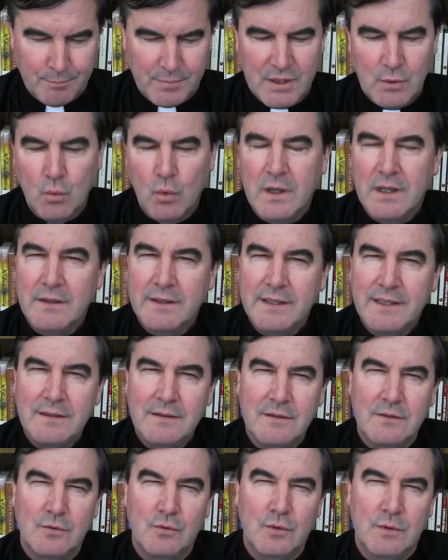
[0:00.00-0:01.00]
be willing
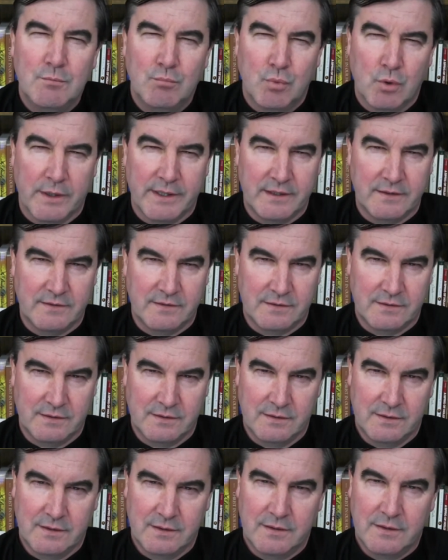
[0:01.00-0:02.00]
to embrace